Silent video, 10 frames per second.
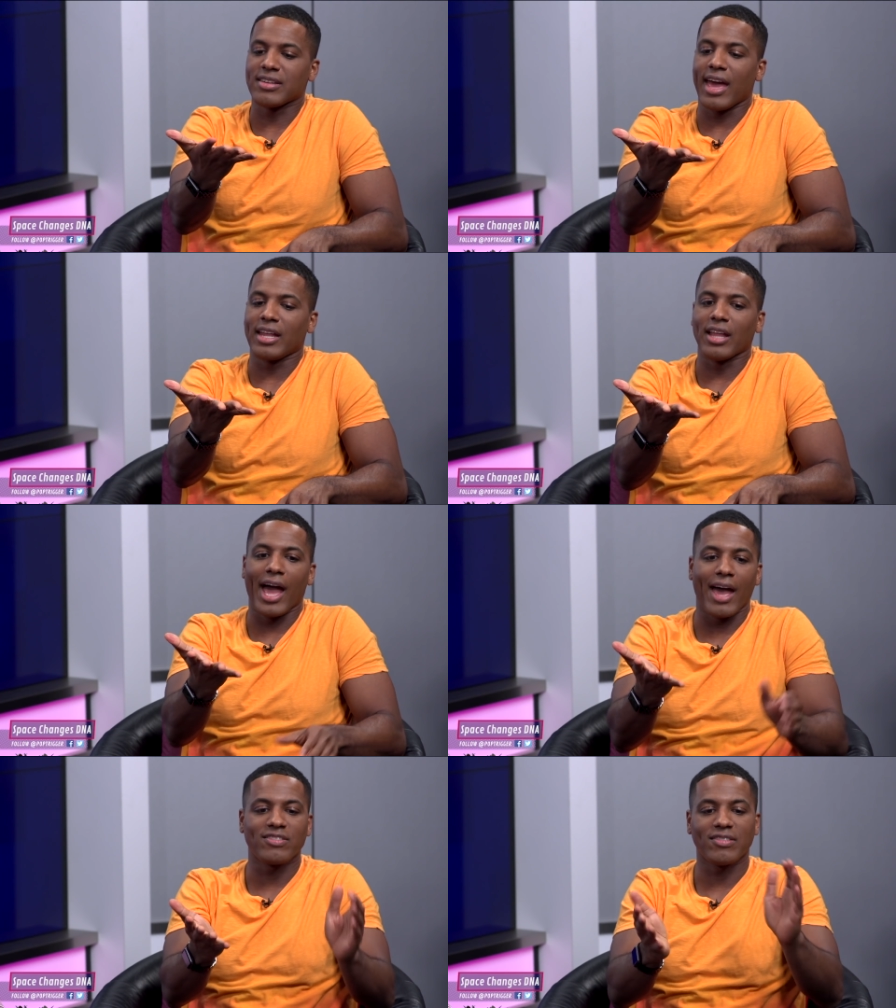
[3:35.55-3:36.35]
and
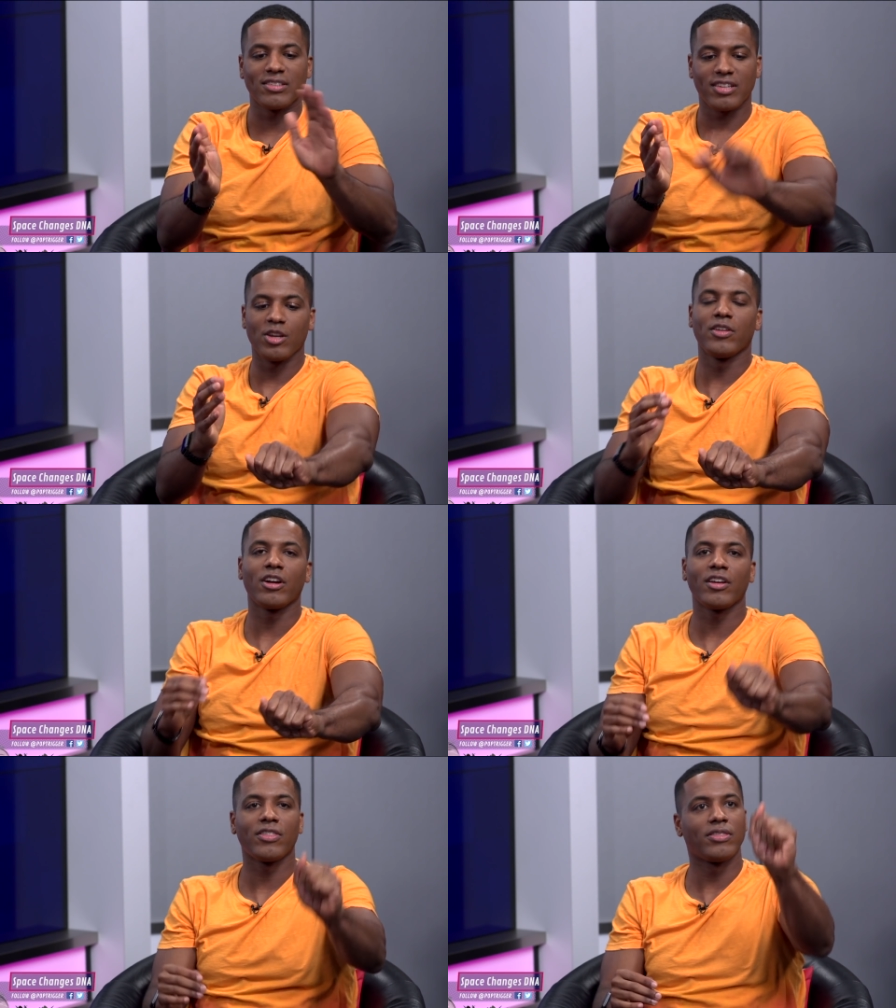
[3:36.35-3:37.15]
I have something to tell you.
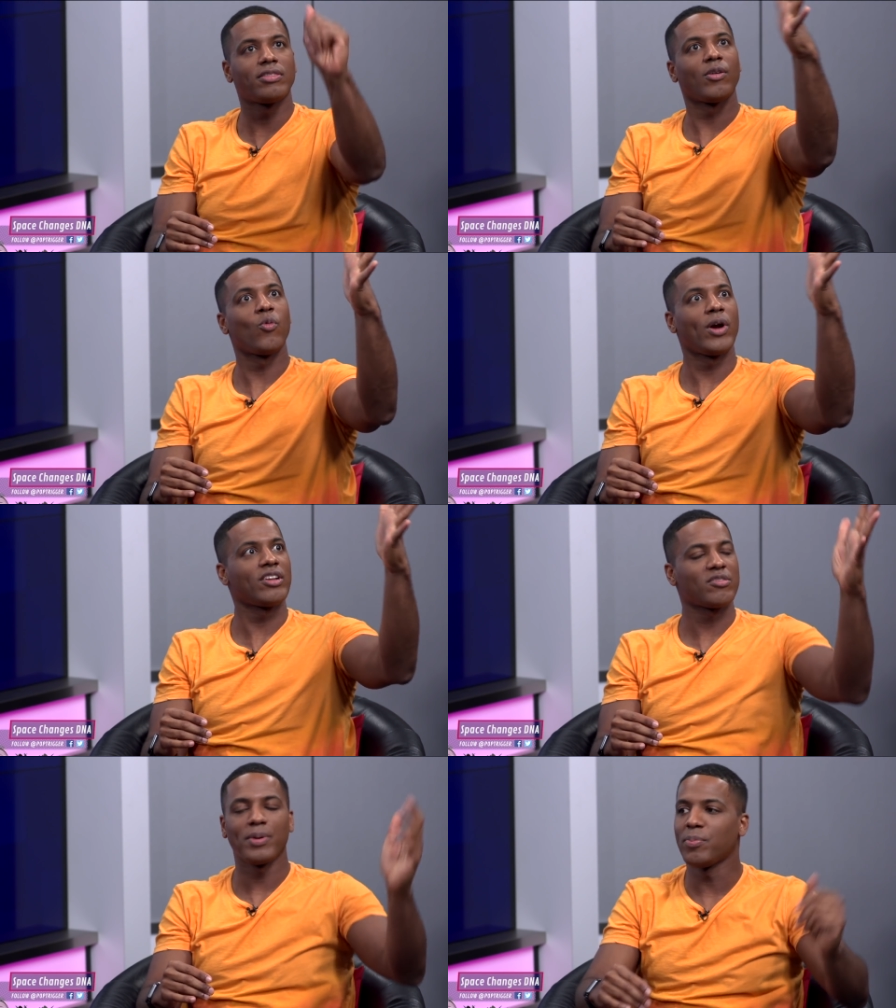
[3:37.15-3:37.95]
They're the
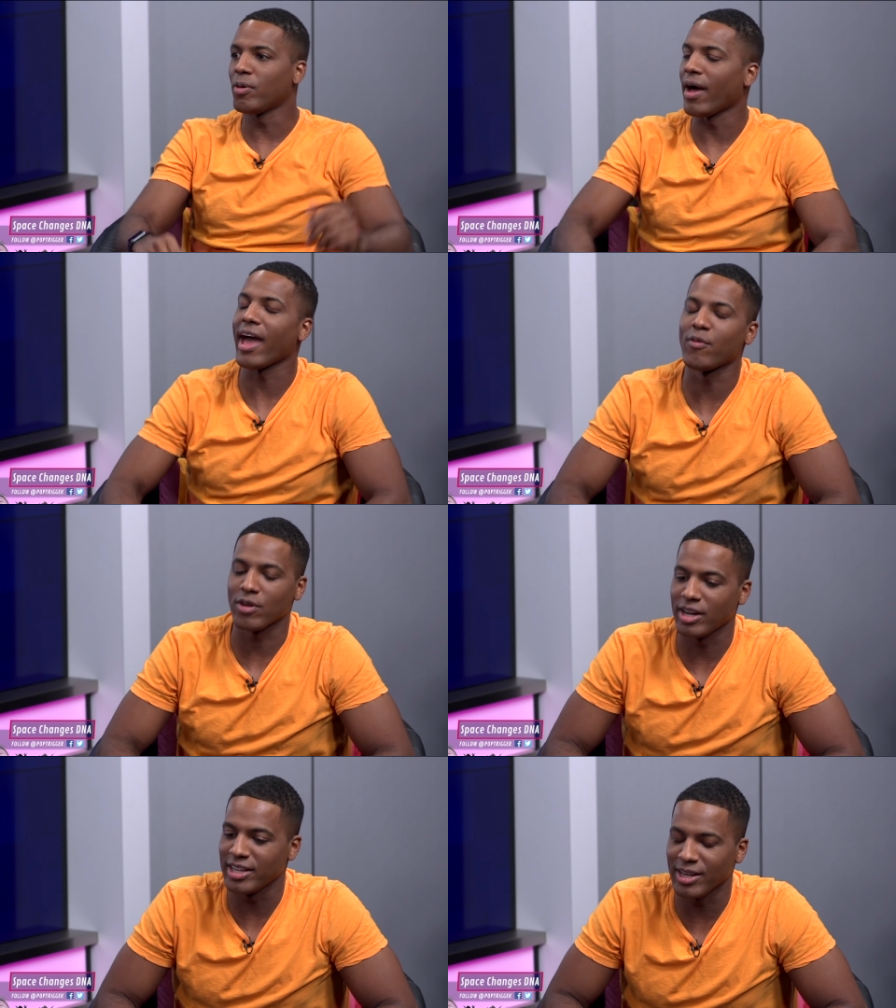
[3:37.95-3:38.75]
weirdest people
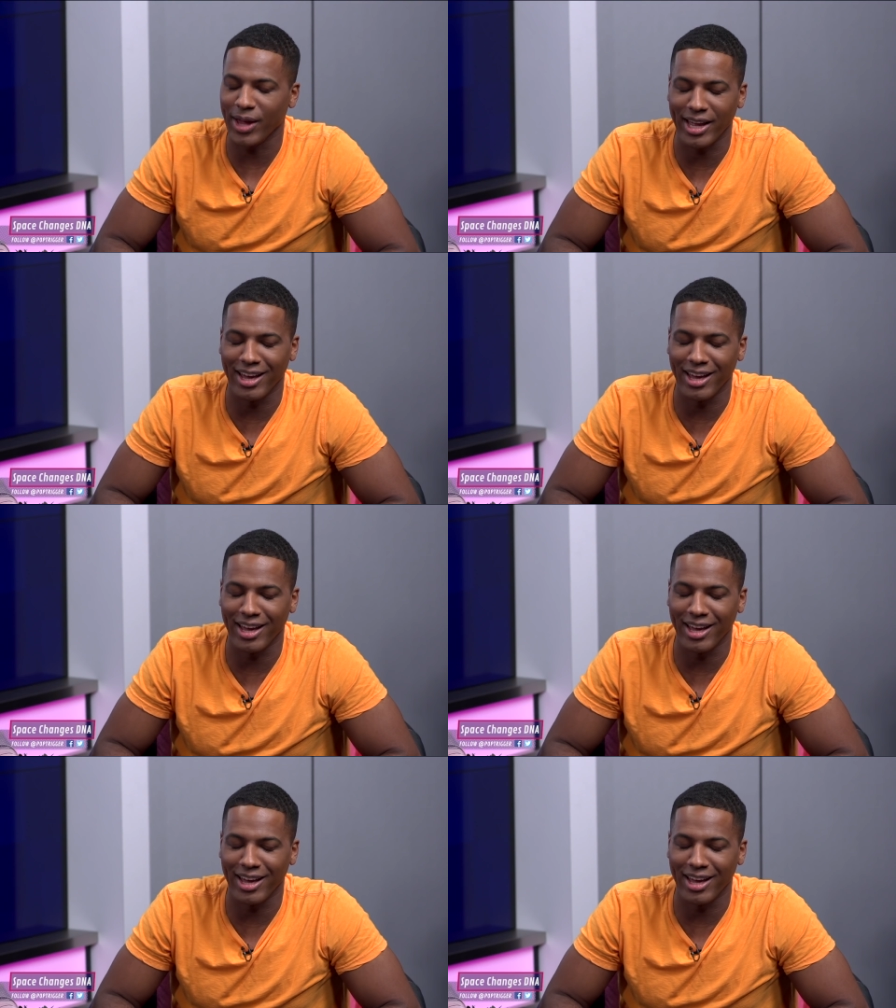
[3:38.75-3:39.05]
ever. And like,